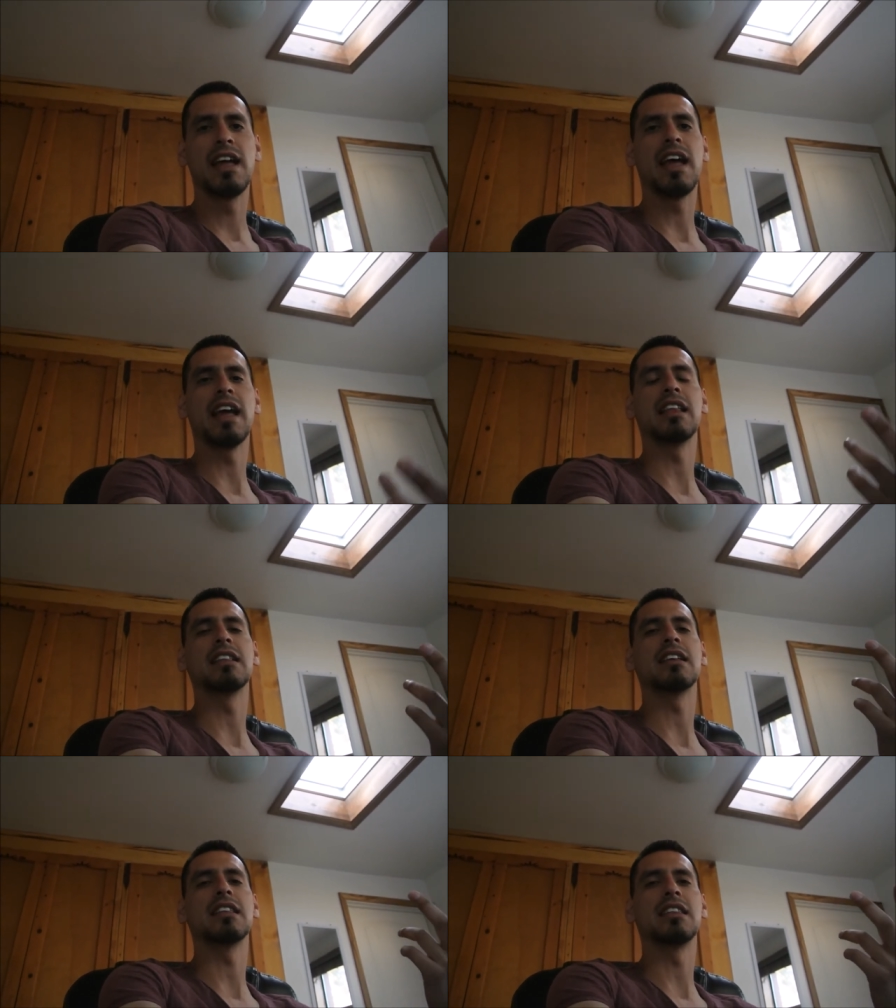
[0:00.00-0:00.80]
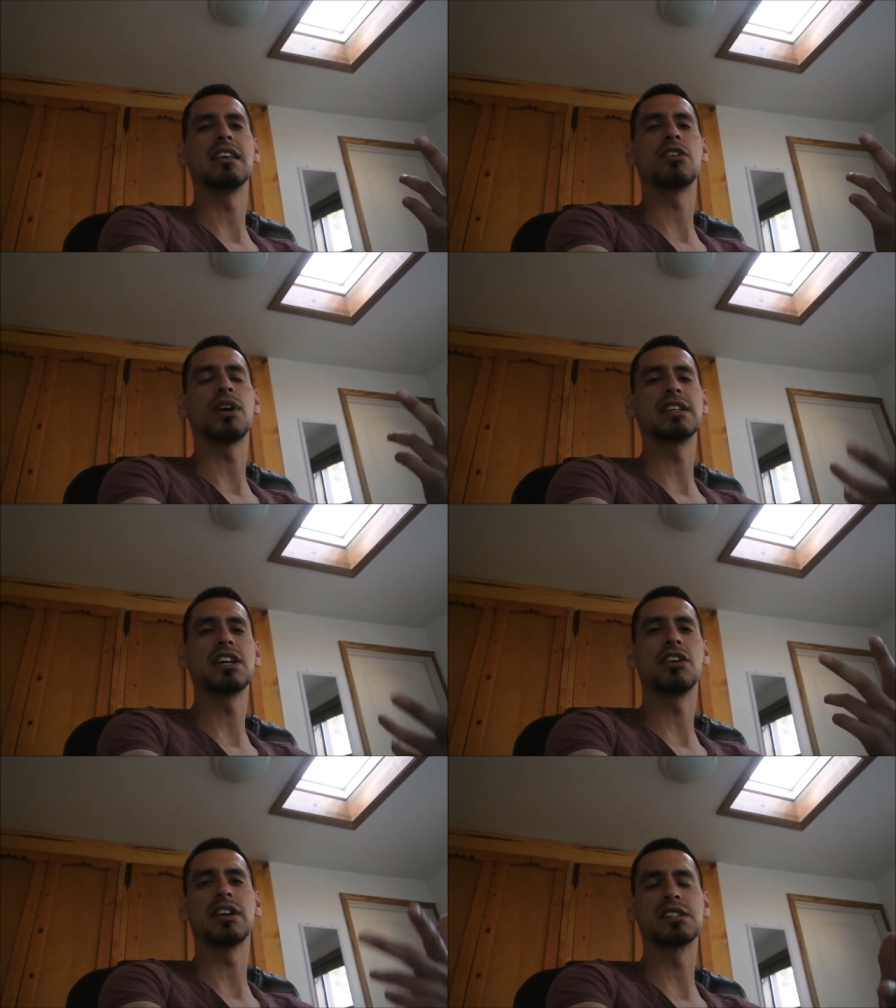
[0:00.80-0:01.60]
and the
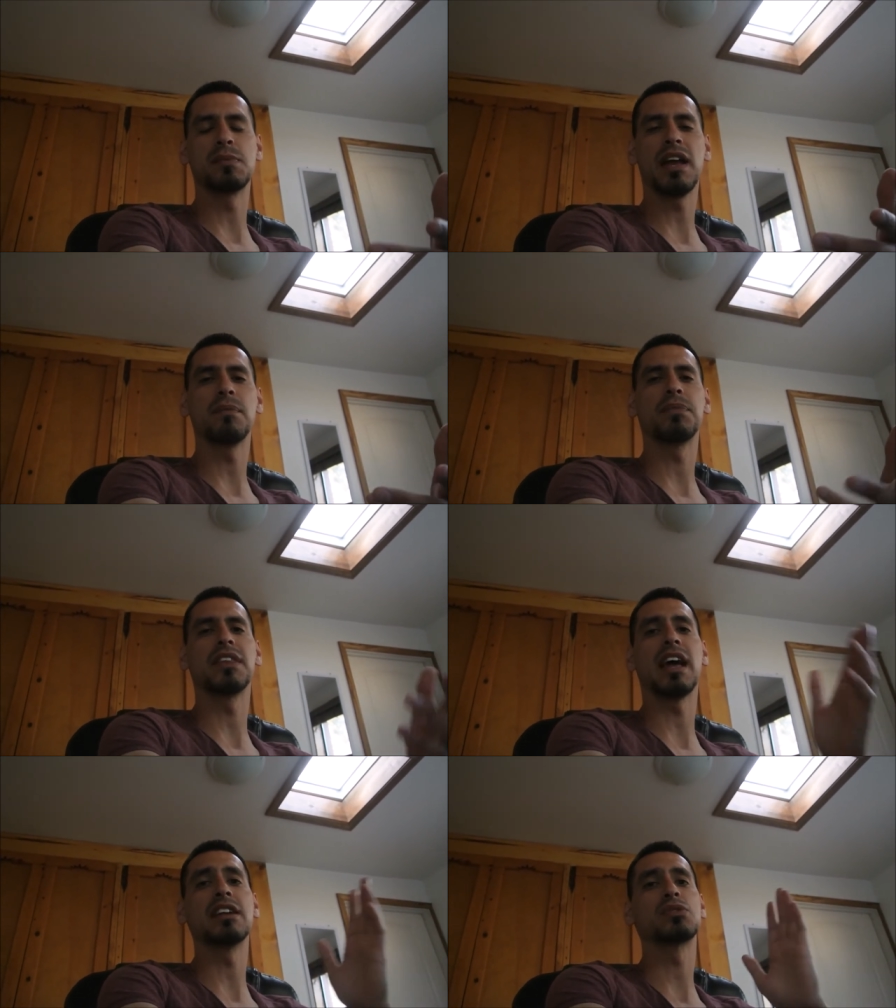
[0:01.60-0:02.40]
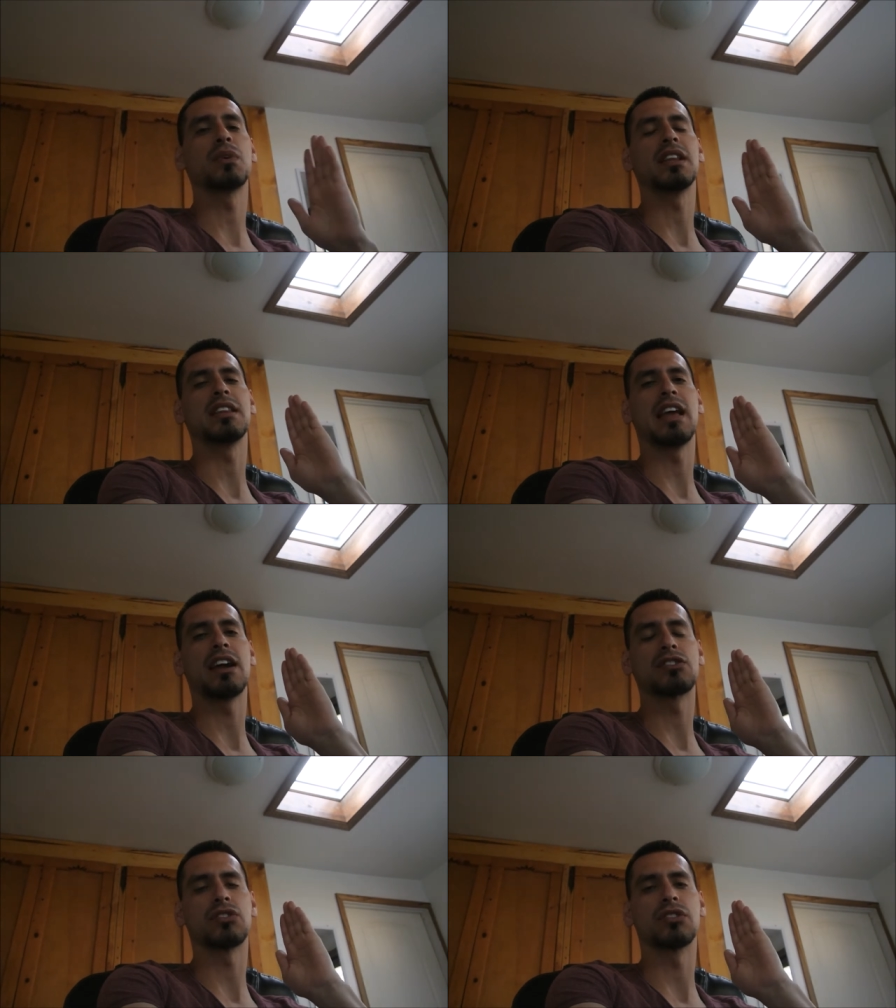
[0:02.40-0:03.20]
criteria is met, that is when the
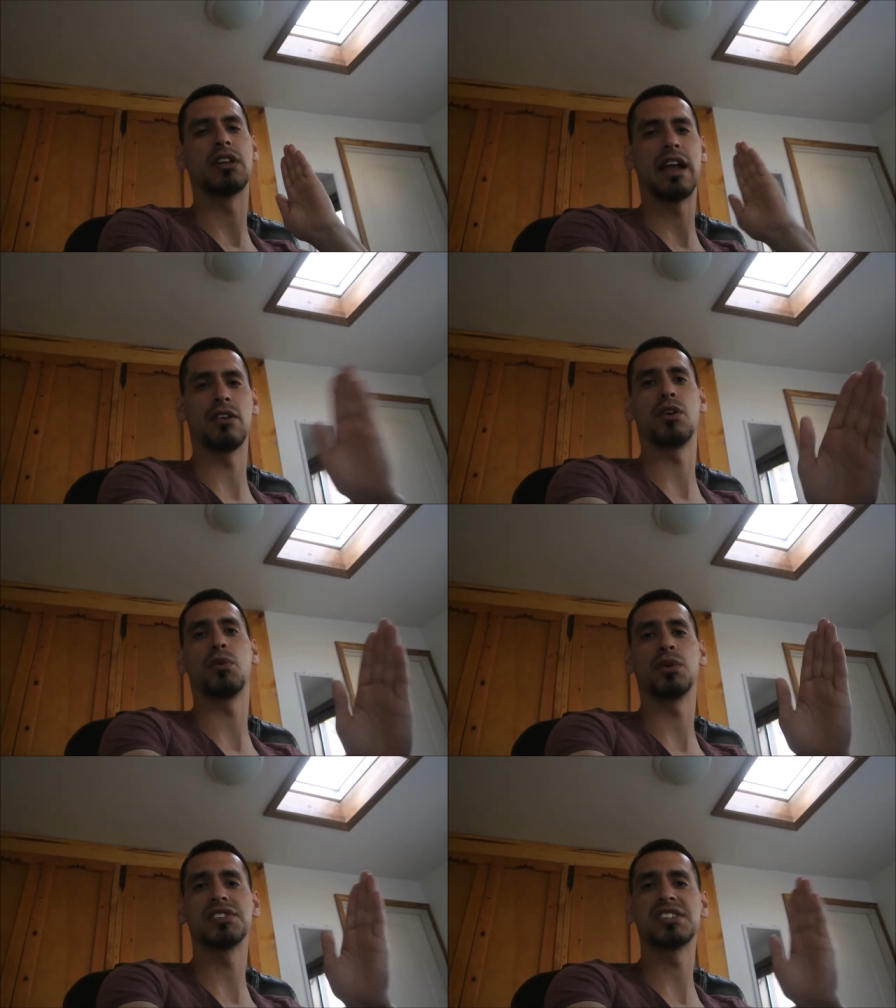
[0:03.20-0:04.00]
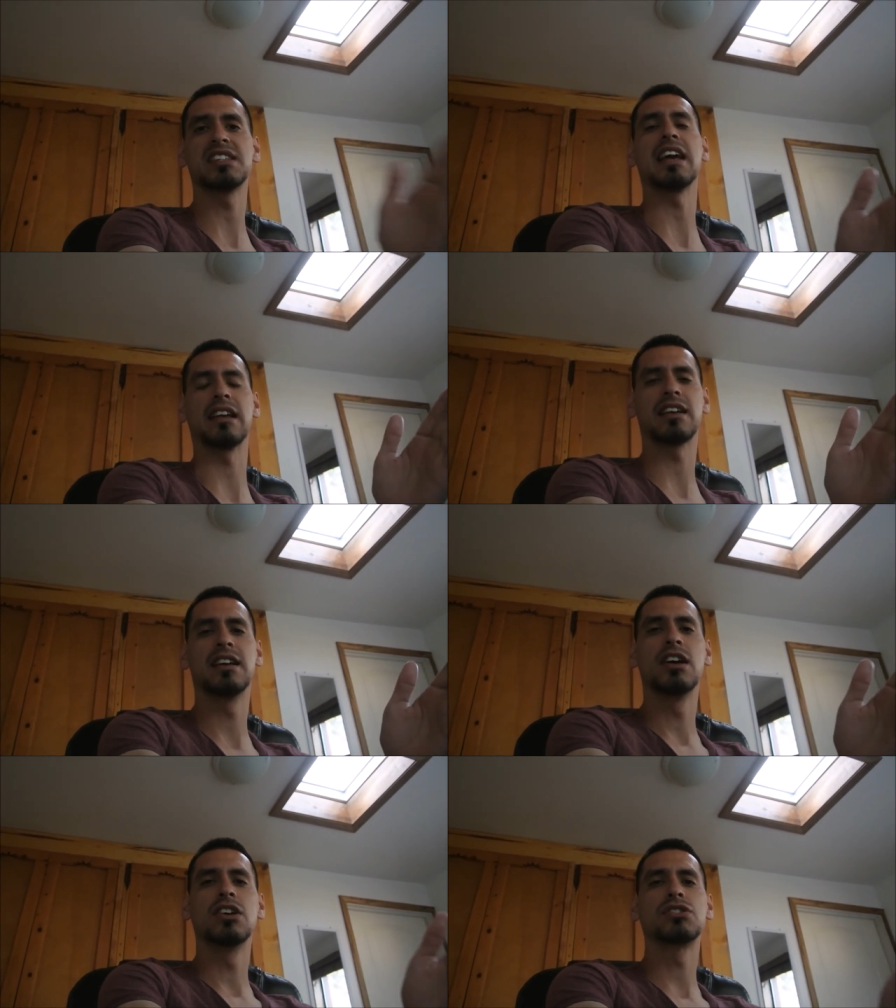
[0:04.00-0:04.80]
actual arrow will stick.
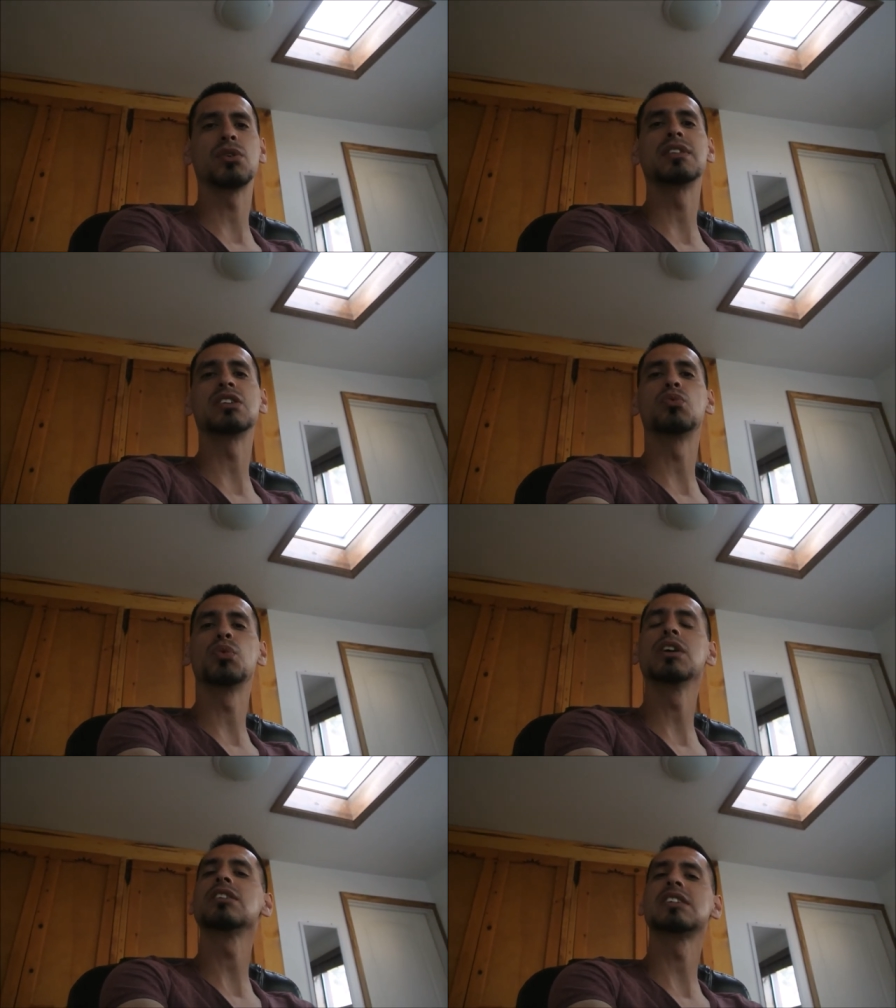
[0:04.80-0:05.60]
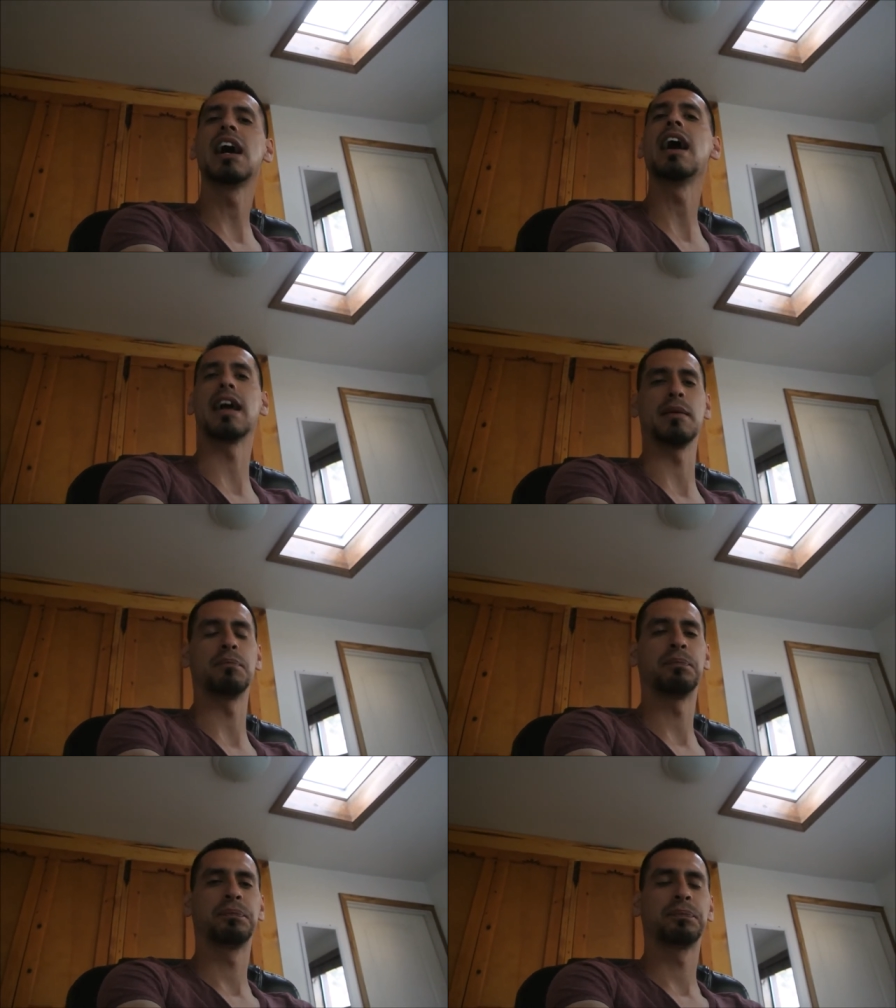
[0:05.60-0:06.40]
So it's in real time.